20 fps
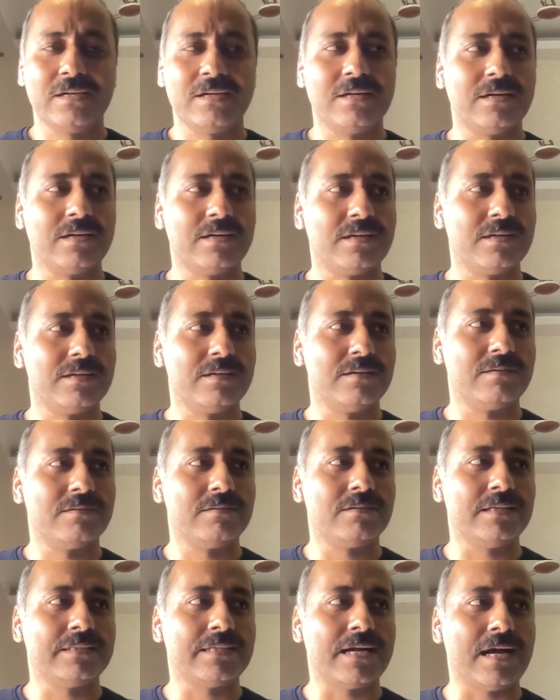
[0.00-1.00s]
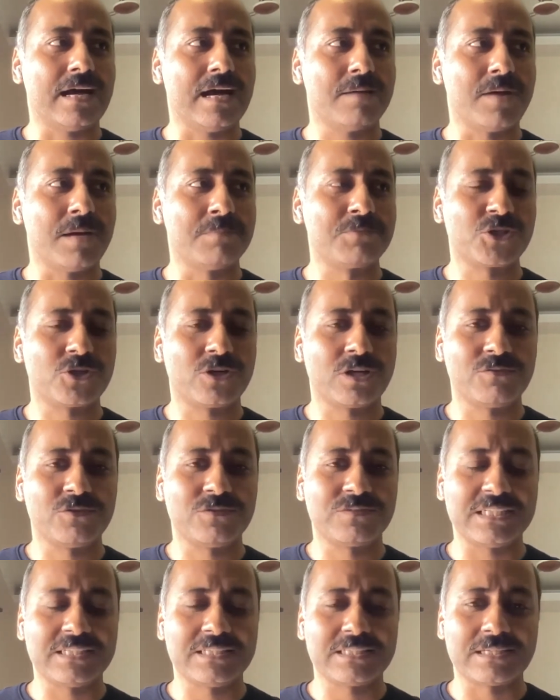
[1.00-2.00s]
that I'm sure if
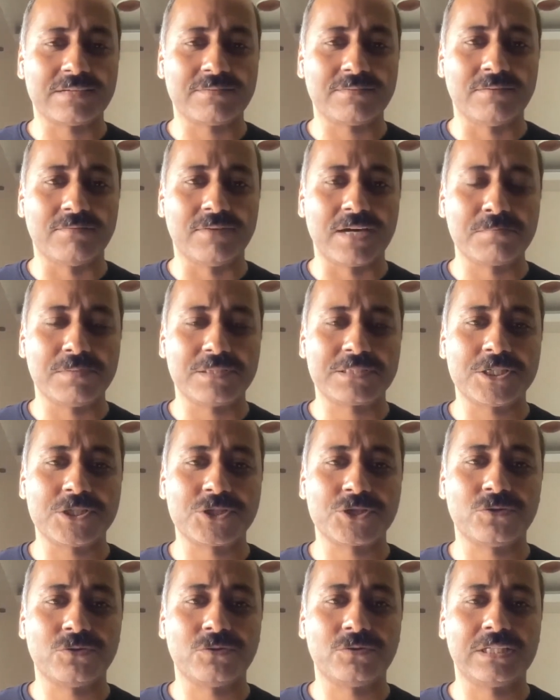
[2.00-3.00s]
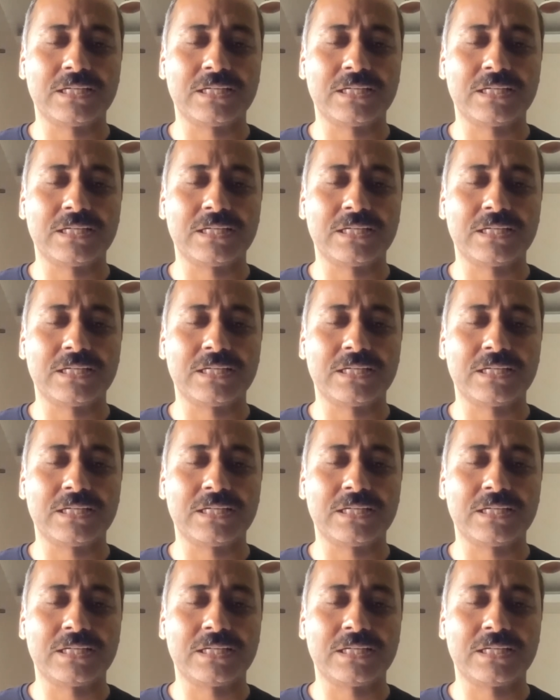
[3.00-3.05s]
you've seen this 1% show,